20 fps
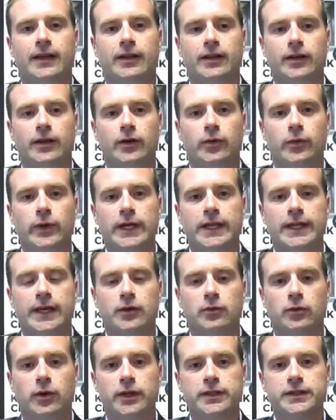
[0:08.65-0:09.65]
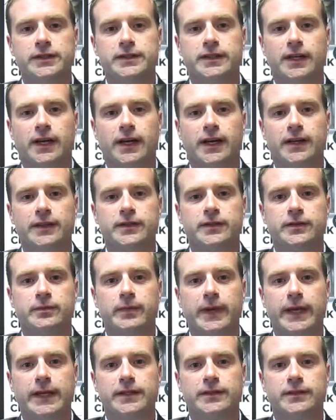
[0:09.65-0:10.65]
The week that was, I
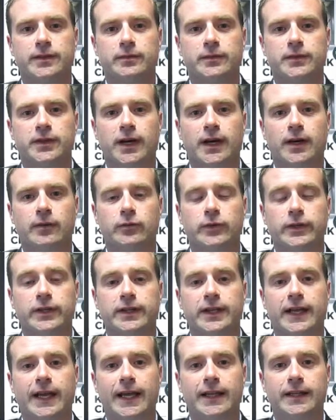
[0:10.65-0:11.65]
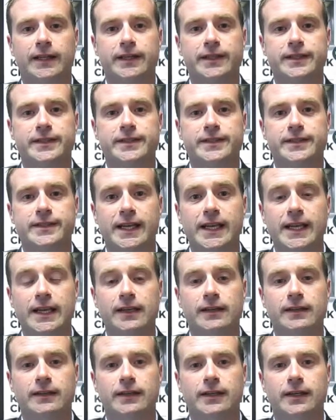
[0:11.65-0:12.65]
spent some time with candidate C,